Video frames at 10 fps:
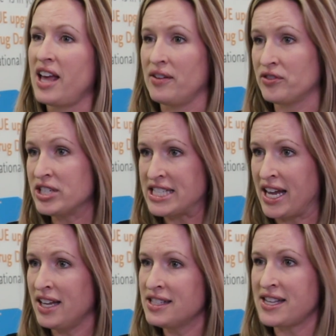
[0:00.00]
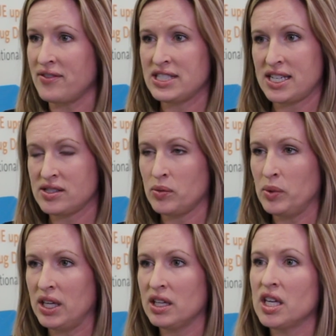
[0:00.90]
every day, 7 days a
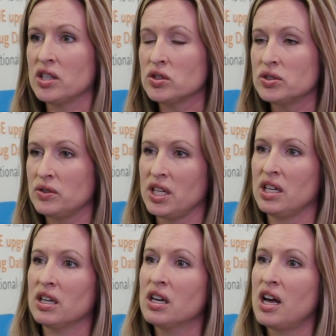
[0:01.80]
week, including